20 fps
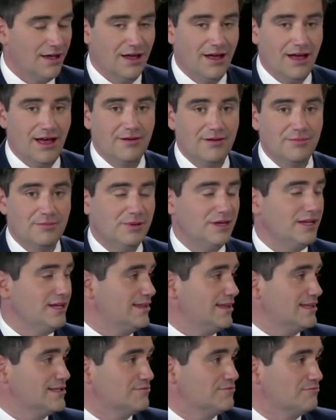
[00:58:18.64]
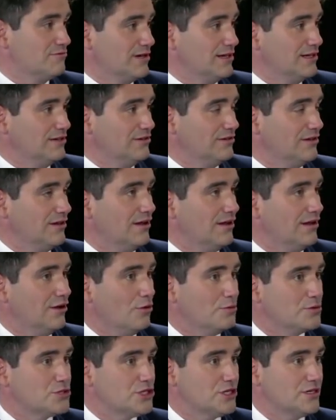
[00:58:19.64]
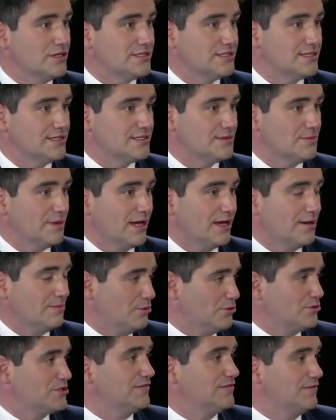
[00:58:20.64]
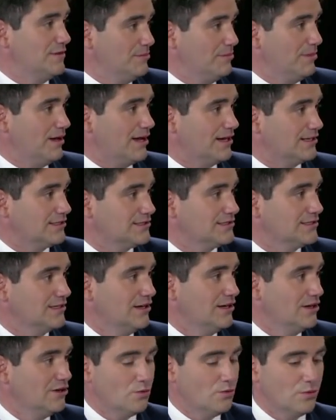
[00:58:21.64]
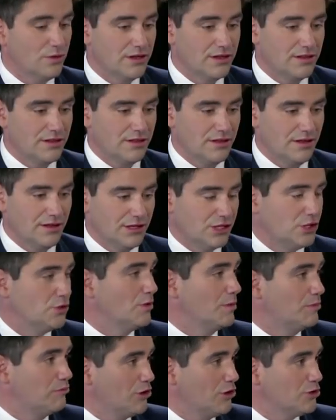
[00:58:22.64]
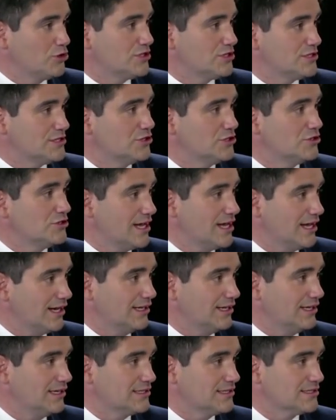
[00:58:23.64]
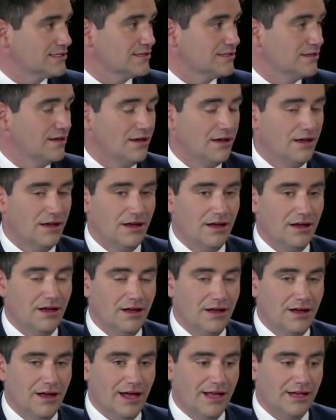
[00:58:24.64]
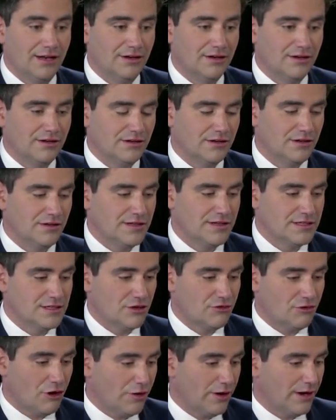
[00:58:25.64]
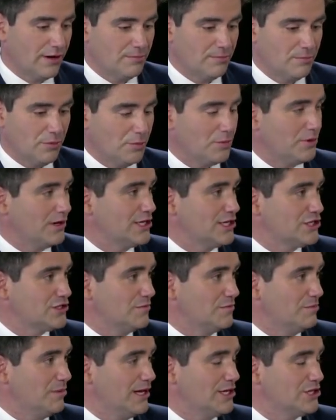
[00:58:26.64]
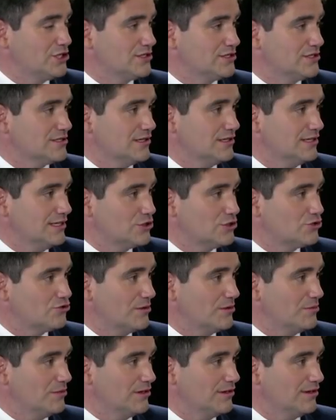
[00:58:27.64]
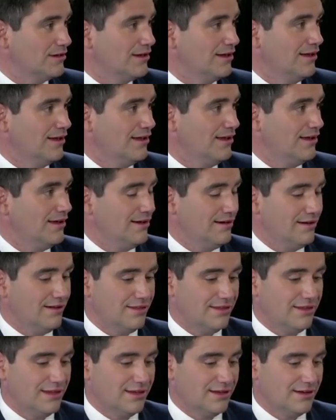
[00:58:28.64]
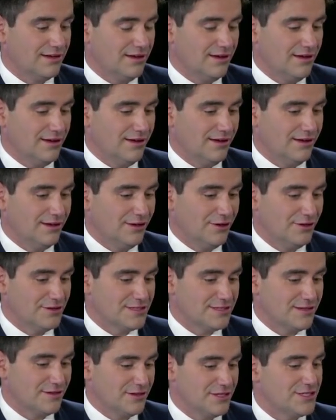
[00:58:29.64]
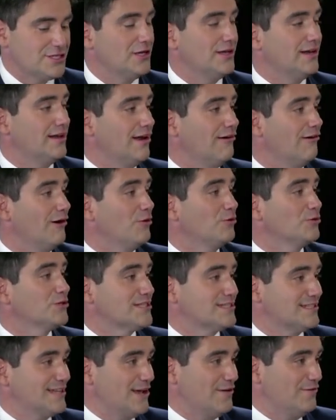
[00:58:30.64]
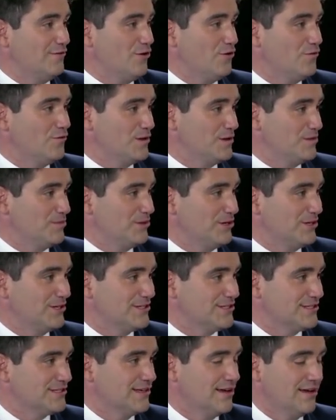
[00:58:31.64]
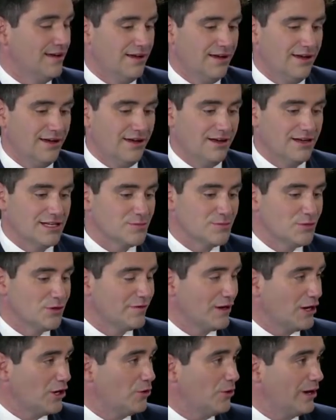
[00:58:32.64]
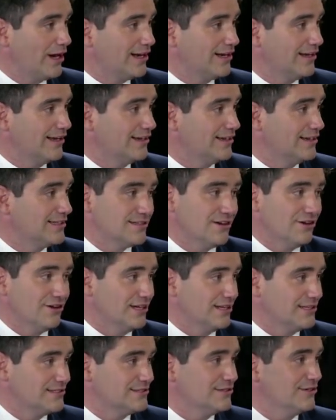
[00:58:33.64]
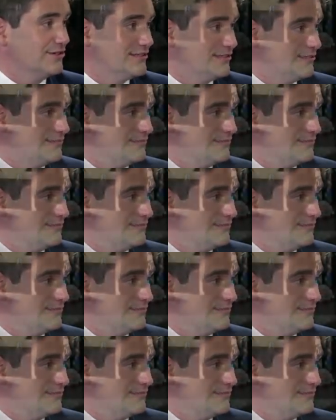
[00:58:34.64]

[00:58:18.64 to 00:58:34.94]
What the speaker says: and B, there's real opportunity to make a positive impact with new approaches, new techniques, and there's a growing population of patients that need treatment. And I think you know, it's certainly an area I want to stay involved with because it's moving quickly and it's highly exciting.